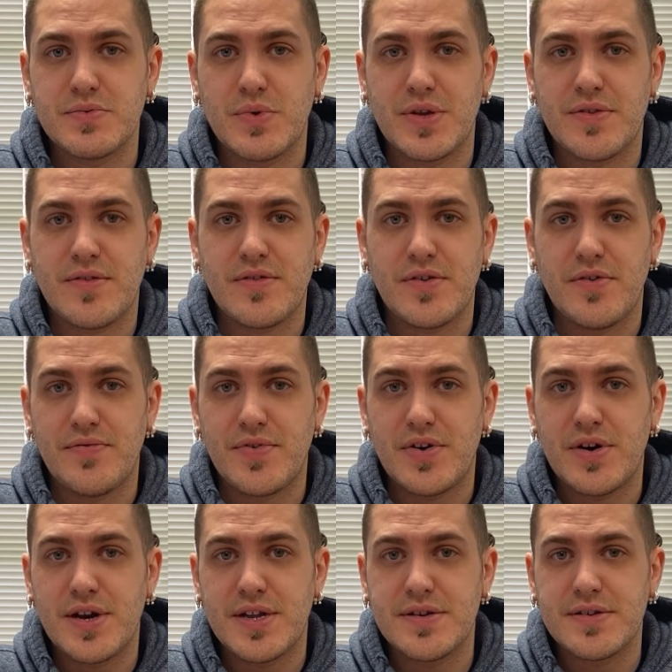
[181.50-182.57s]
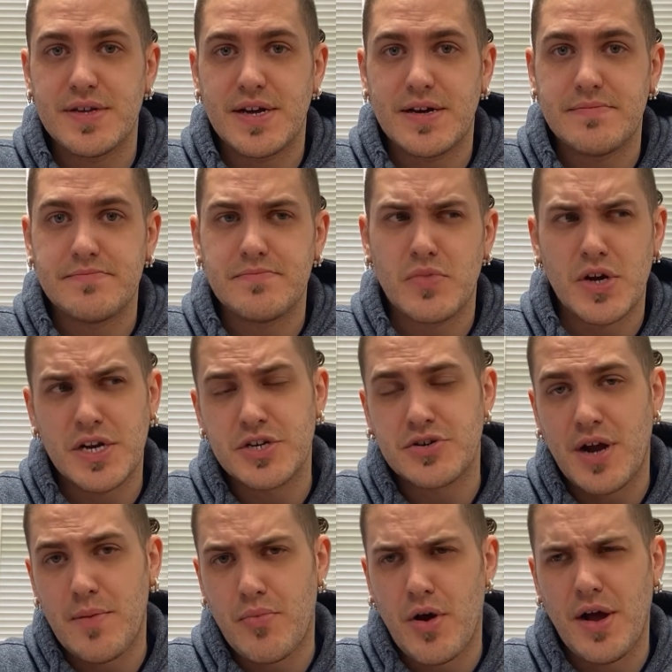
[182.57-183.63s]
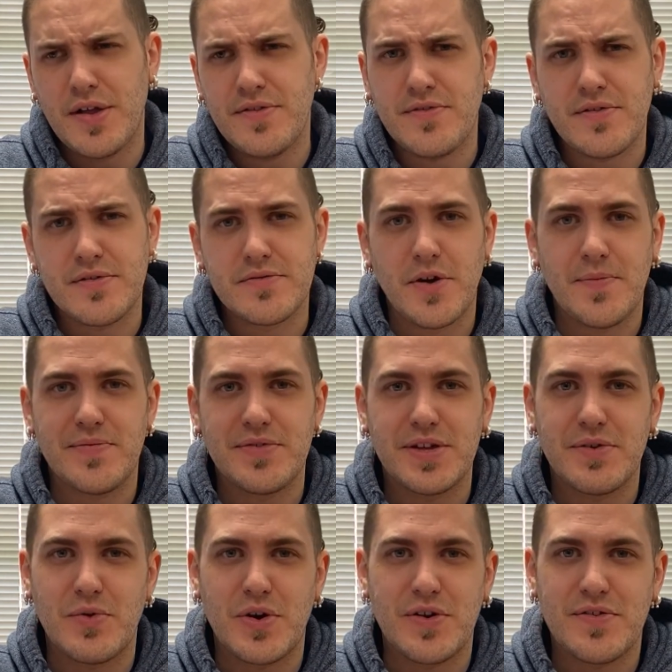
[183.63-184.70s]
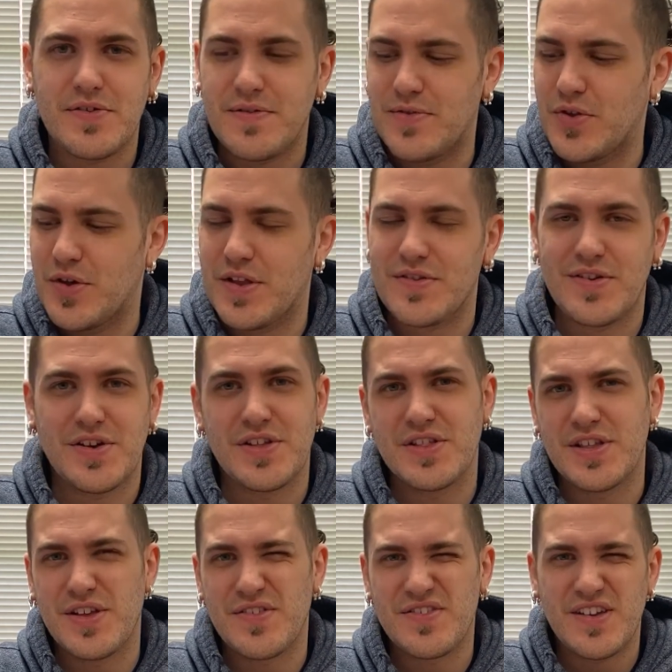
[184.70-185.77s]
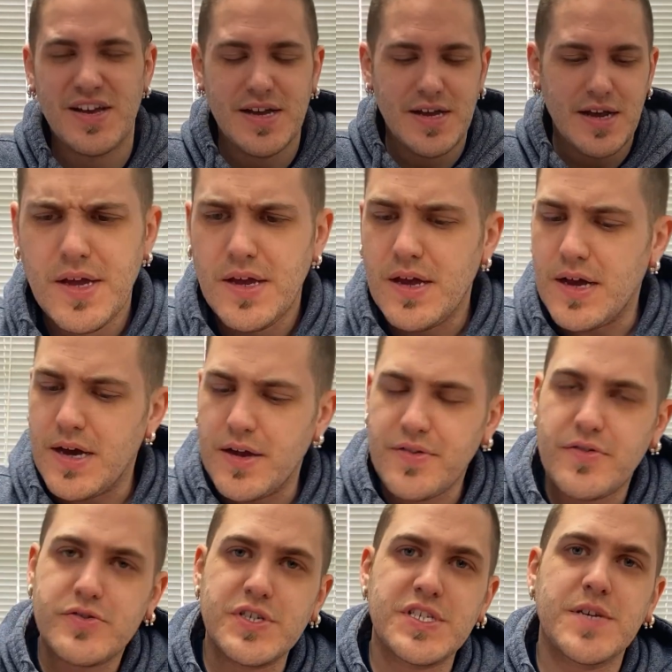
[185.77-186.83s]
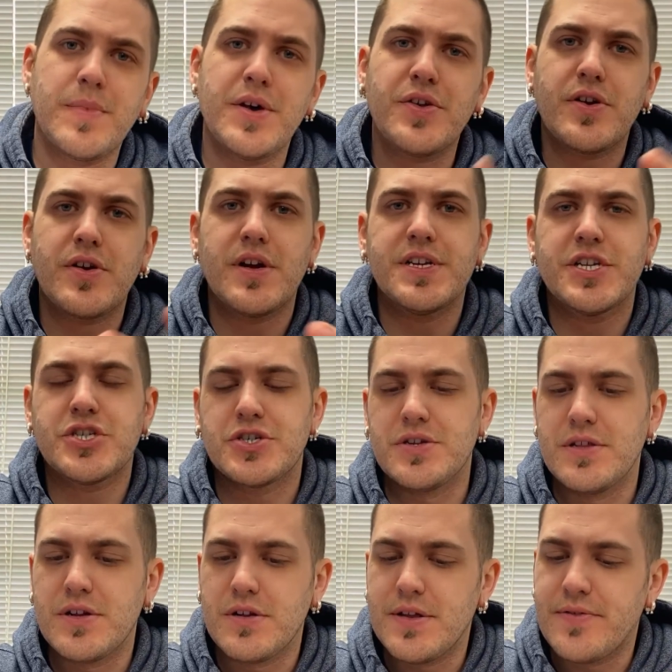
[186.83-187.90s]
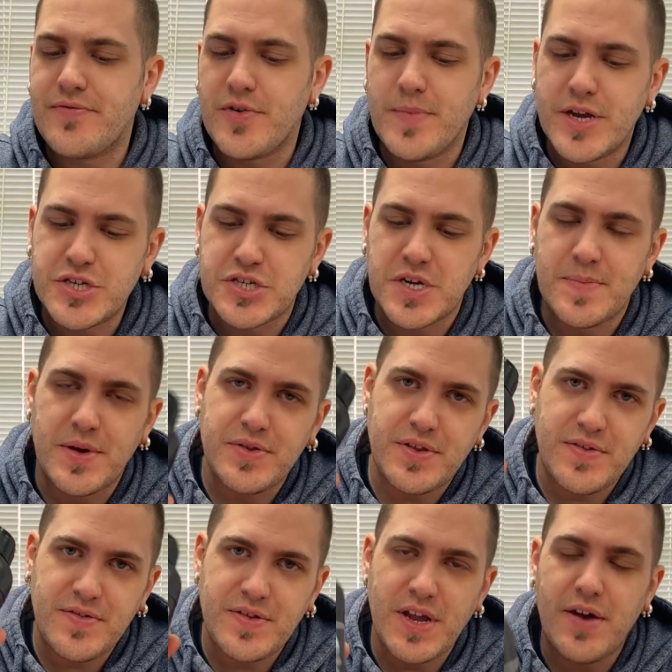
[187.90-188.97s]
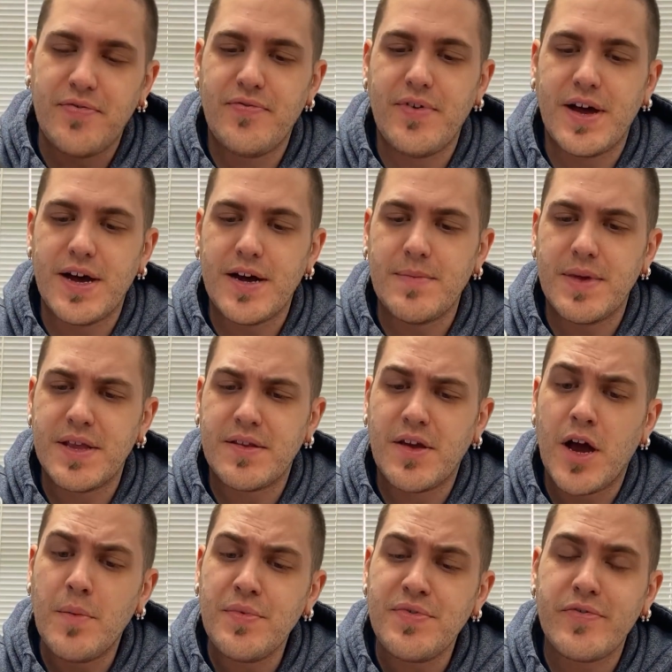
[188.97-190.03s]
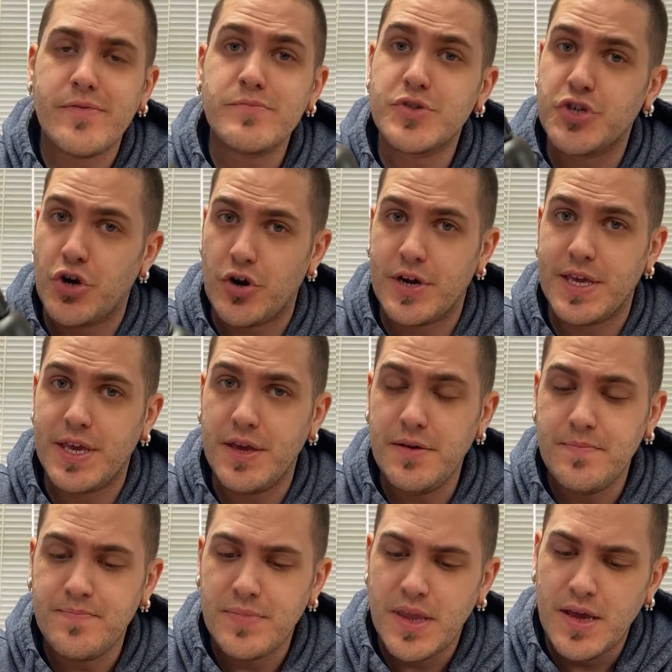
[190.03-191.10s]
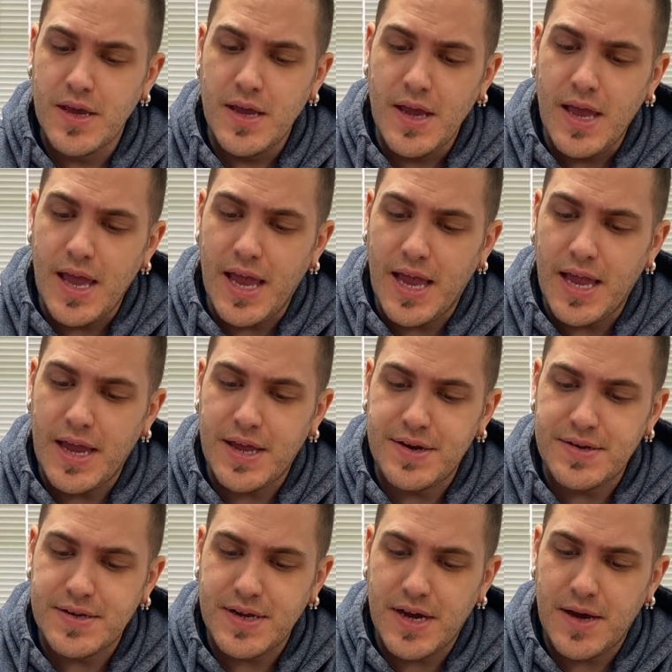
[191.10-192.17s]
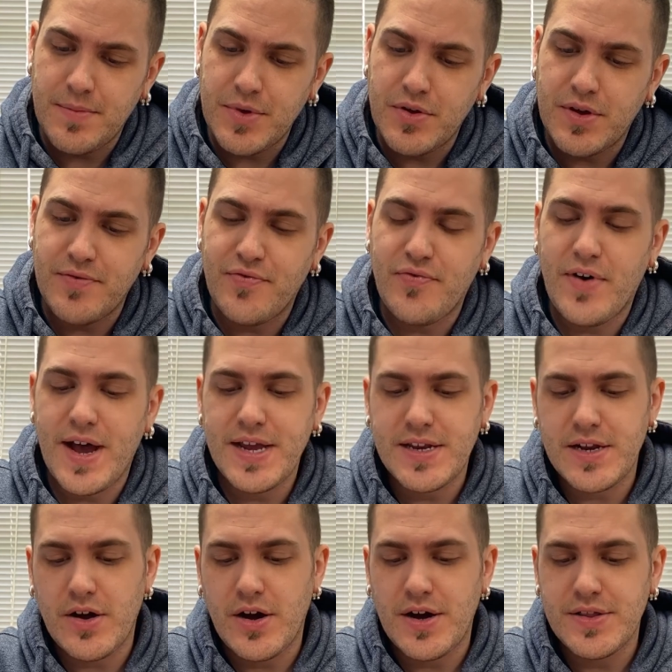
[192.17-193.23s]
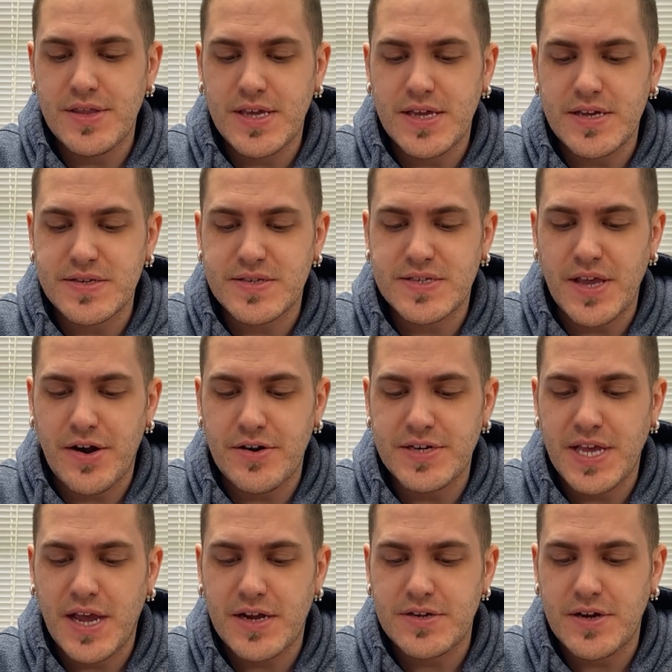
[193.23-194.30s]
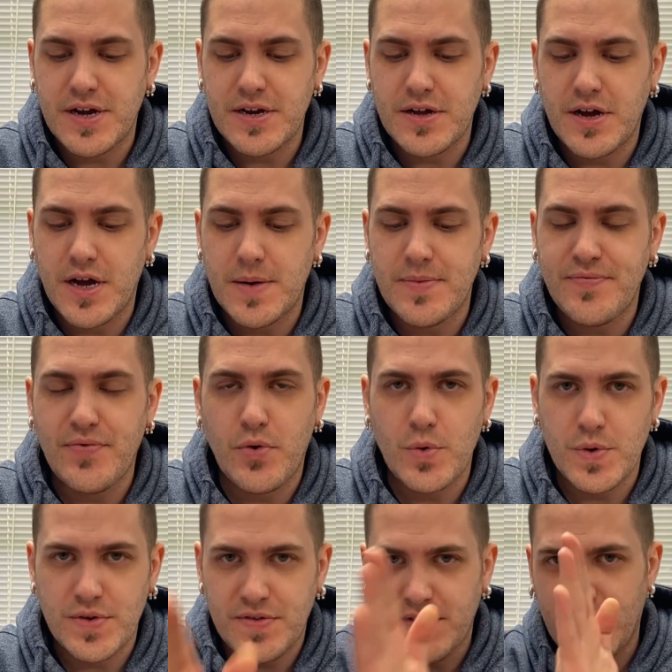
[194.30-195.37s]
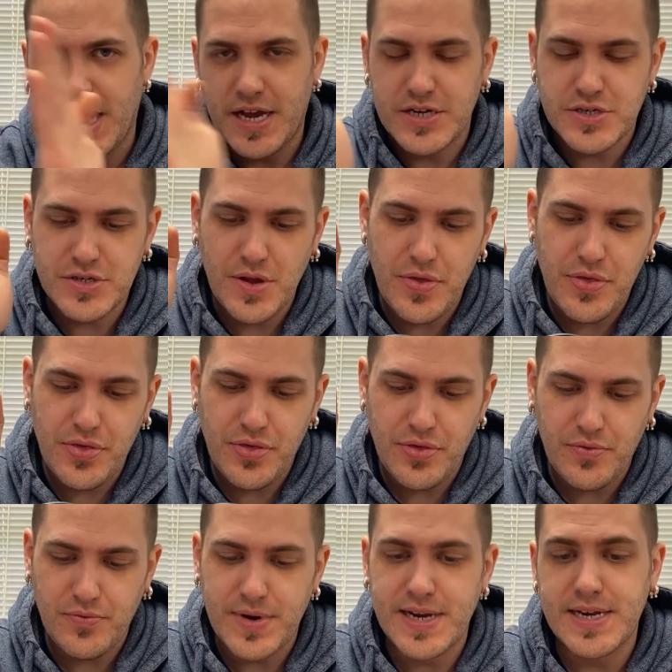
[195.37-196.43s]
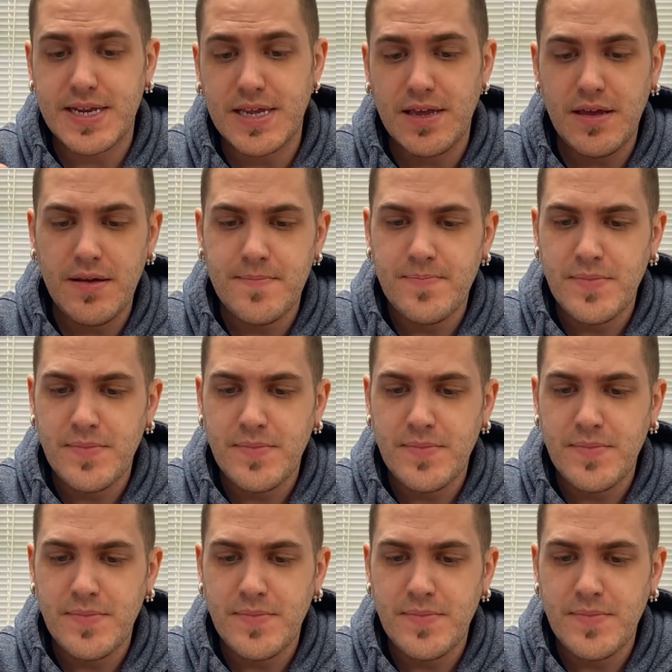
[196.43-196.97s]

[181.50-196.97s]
with silver. And we're going to try bronze, and hopefully it works, even though that's not on the list. So just some other additional little information about this stuff. It comes from Turkey, and you can find it on the senertek.com/3D.